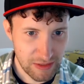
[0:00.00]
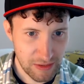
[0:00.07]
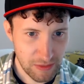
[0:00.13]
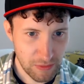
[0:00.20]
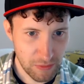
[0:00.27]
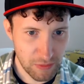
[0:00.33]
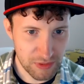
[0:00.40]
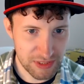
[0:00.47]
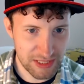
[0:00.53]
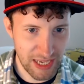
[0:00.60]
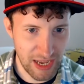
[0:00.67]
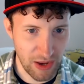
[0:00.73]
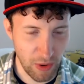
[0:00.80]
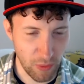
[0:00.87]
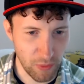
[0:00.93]
Was
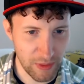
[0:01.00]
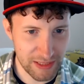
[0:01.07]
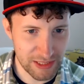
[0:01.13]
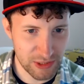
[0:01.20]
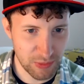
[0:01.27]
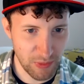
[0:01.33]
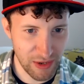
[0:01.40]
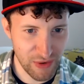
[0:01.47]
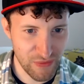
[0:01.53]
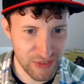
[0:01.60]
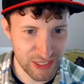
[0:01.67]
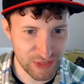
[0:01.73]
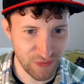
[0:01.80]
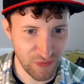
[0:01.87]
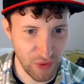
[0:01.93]
that always one of
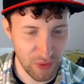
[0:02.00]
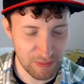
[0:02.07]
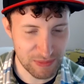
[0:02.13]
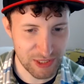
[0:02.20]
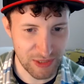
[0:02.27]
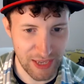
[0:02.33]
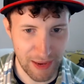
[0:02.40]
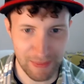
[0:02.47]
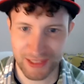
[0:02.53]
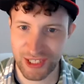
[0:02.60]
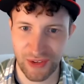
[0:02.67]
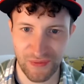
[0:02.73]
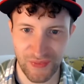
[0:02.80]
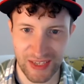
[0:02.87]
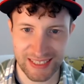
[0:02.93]
his forms? So
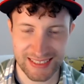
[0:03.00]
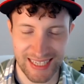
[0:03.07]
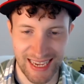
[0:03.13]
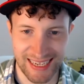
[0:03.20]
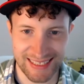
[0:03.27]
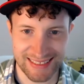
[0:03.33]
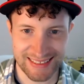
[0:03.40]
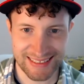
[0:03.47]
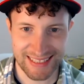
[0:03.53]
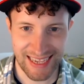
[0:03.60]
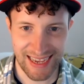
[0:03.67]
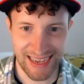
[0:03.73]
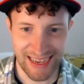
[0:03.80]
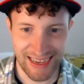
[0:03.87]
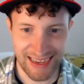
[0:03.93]
Yamato thinks that it's
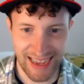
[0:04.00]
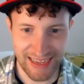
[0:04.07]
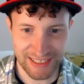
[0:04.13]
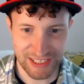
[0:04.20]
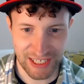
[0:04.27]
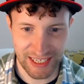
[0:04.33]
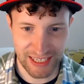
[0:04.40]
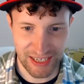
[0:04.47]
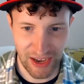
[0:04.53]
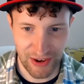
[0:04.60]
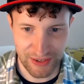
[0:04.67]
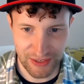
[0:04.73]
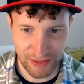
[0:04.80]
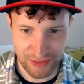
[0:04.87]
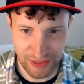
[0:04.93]
actually
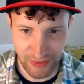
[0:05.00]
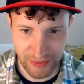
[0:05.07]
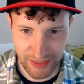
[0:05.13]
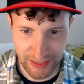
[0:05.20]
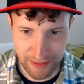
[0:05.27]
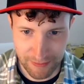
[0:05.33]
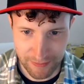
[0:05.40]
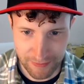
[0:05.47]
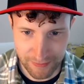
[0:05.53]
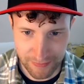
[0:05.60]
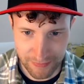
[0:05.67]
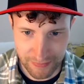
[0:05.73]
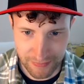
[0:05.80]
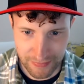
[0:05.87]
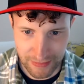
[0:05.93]
Kaido doing it.
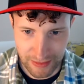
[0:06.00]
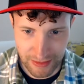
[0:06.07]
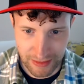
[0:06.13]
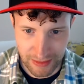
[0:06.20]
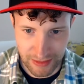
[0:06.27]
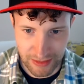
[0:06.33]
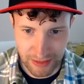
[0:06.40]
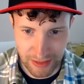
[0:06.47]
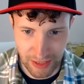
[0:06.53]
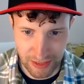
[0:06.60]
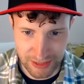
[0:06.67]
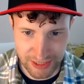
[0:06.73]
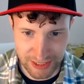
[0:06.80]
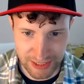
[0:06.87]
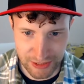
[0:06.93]

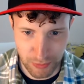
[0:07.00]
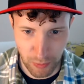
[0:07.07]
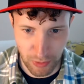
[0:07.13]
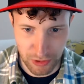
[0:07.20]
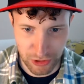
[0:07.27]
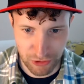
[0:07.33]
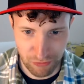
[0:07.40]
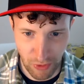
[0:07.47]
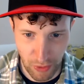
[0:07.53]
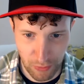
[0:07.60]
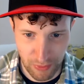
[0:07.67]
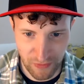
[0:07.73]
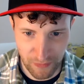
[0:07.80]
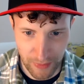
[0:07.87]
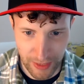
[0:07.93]
Curses, what's wrong
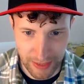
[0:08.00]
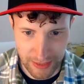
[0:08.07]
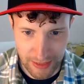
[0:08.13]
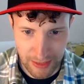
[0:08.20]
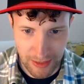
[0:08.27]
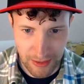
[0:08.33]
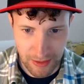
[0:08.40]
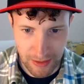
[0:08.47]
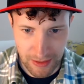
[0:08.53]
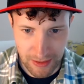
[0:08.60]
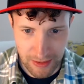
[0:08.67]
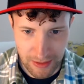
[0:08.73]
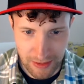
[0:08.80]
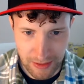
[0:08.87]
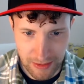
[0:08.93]
with me?
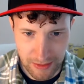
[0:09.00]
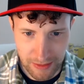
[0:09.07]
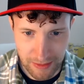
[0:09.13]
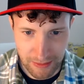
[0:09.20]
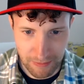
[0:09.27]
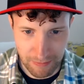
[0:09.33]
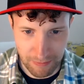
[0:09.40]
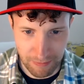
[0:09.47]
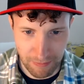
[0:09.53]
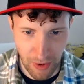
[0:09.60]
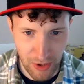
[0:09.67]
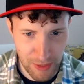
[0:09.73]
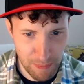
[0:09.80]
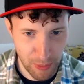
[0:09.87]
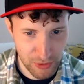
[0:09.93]

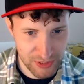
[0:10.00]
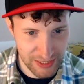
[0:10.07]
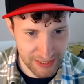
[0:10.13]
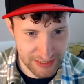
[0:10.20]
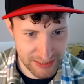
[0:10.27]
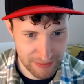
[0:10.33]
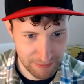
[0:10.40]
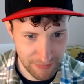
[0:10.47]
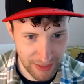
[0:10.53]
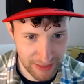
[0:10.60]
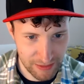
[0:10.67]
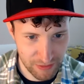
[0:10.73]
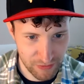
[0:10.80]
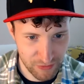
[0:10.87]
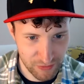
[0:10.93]
My body isn't
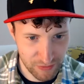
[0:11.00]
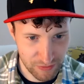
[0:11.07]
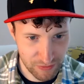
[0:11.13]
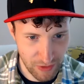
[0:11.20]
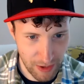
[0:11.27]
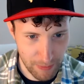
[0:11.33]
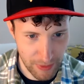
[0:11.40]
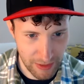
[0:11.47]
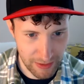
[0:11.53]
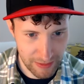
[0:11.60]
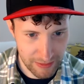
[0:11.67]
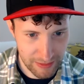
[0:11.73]
made of rubber.